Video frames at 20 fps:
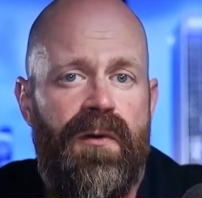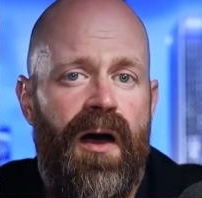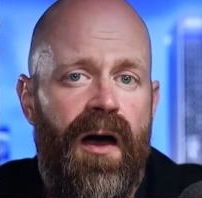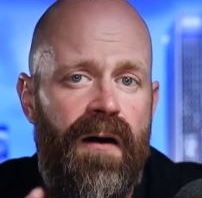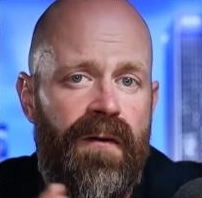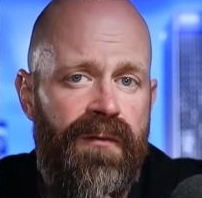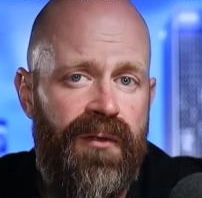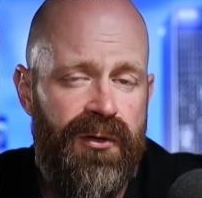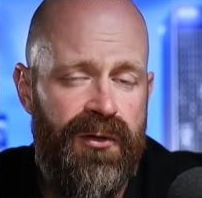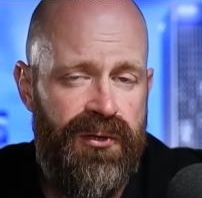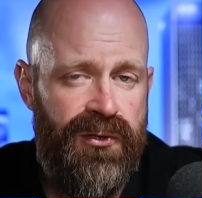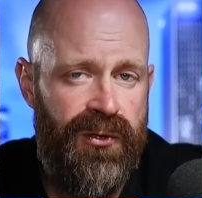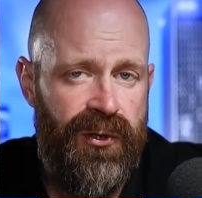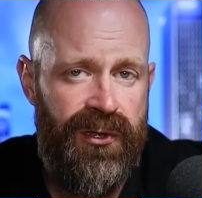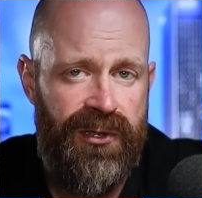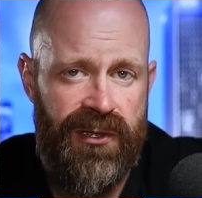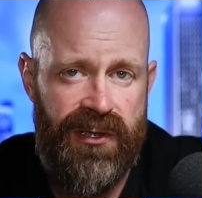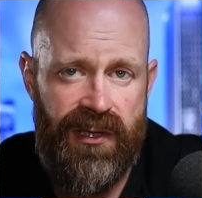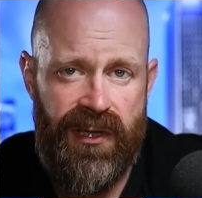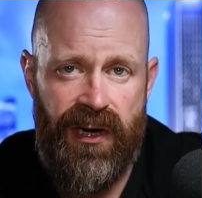of those
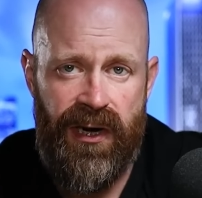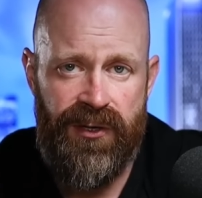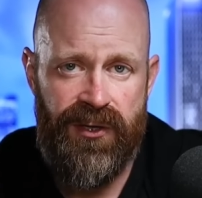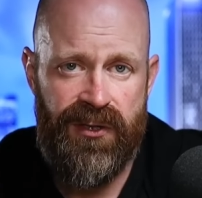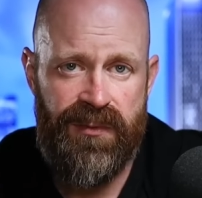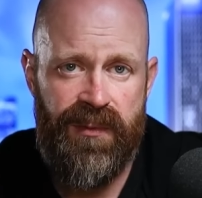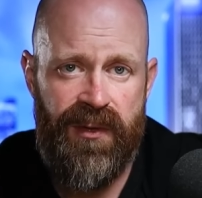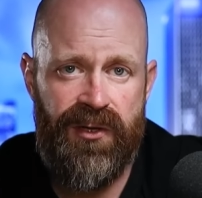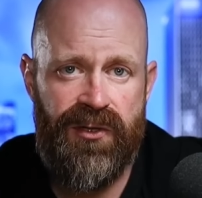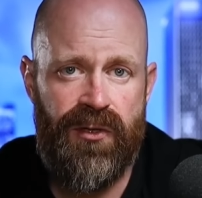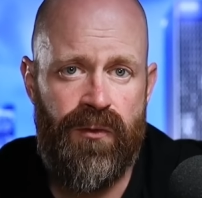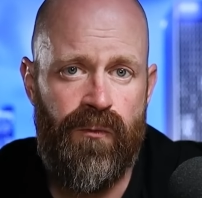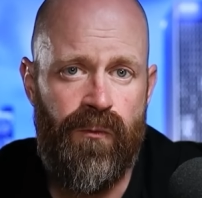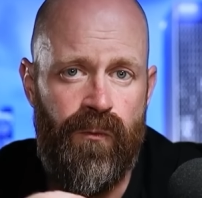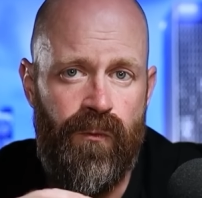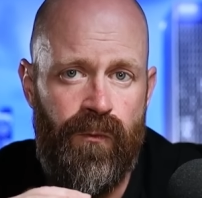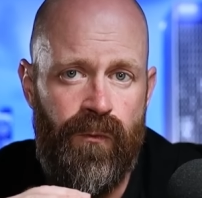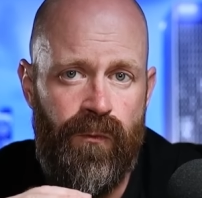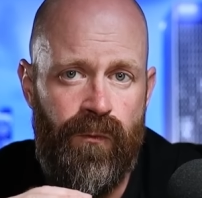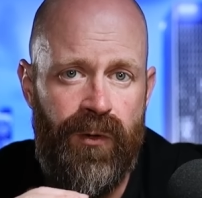choices that I just mentioned,
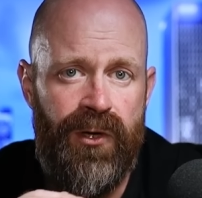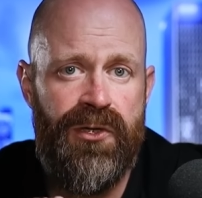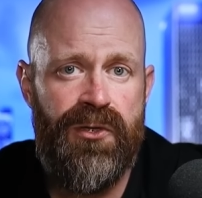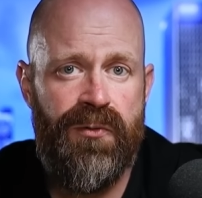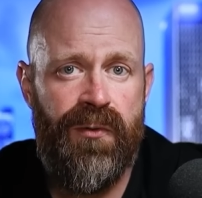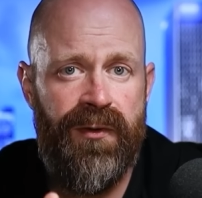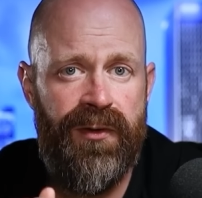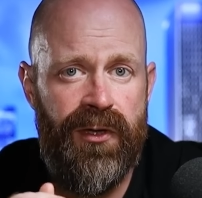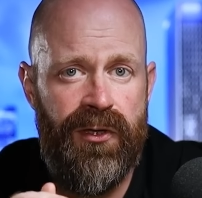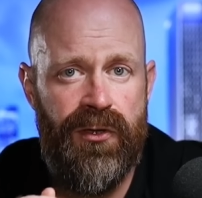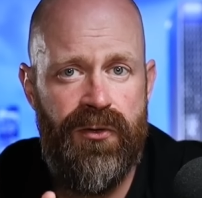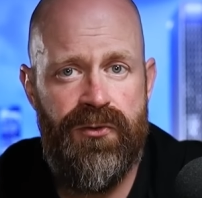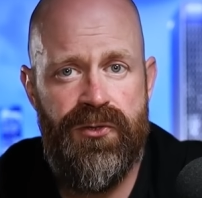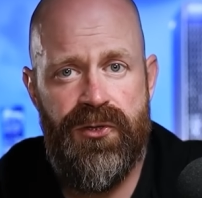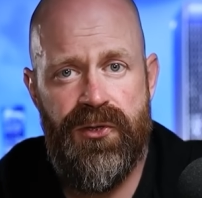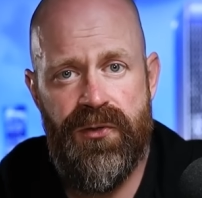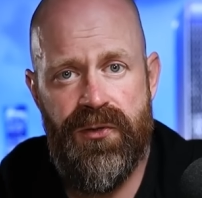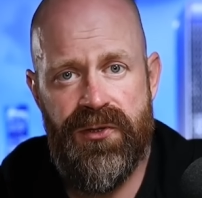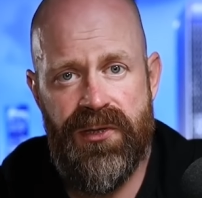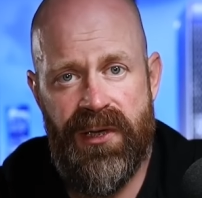which one that you
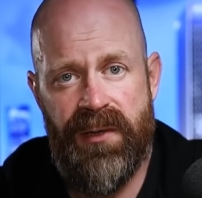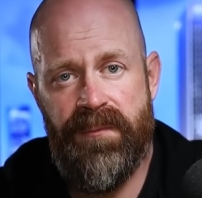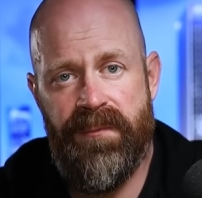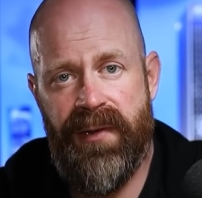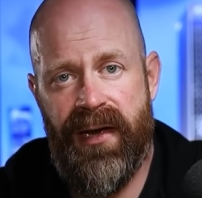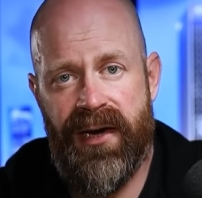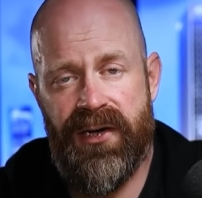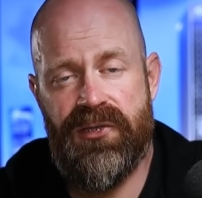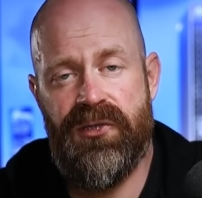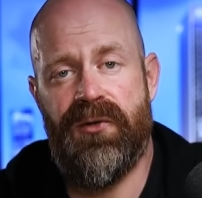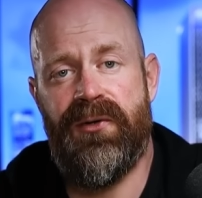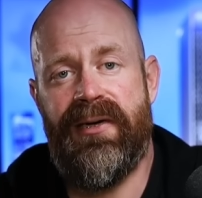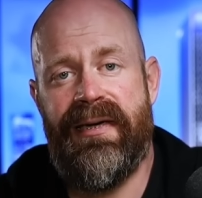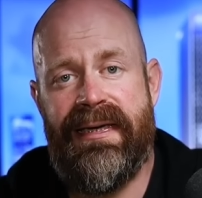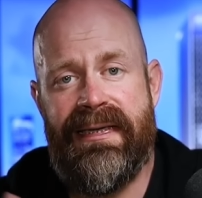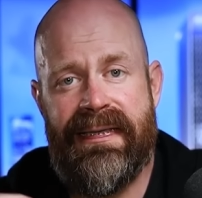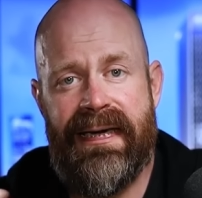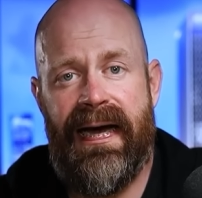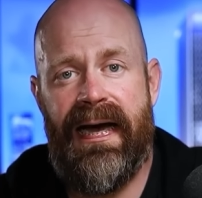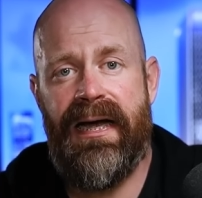choose impacts your
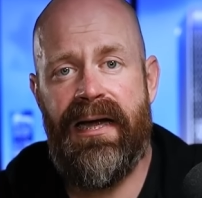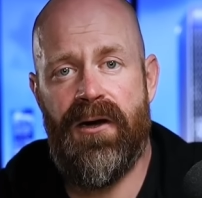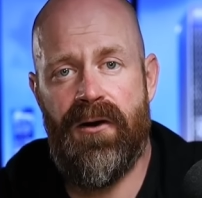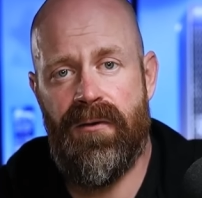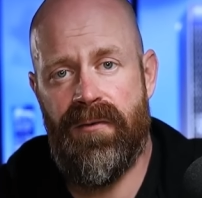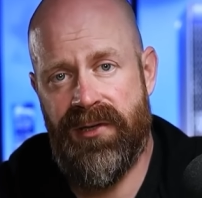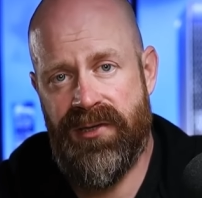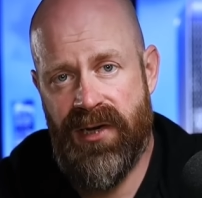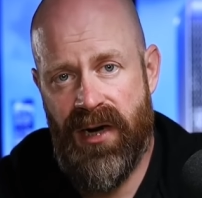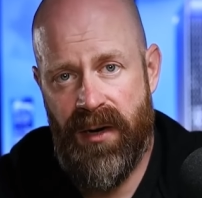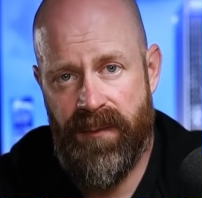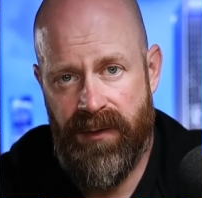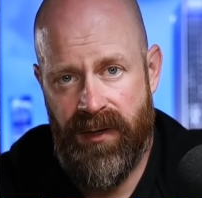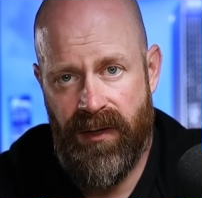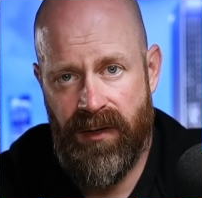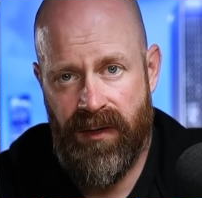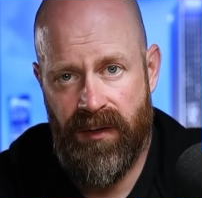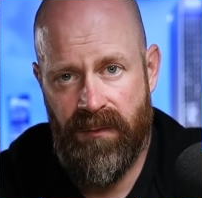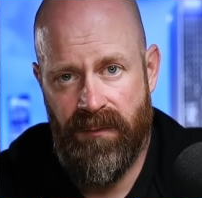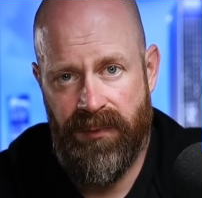entire retirement
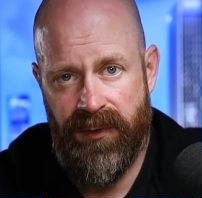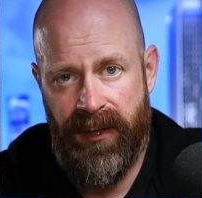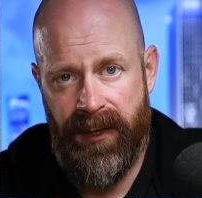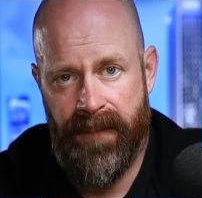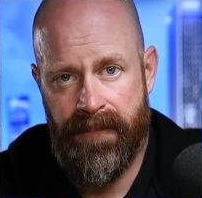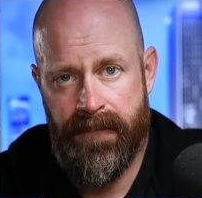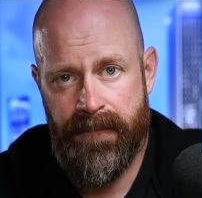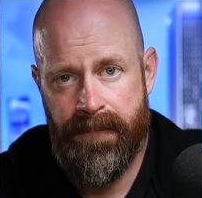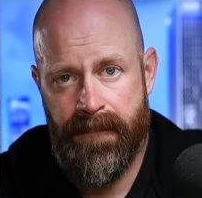income plan?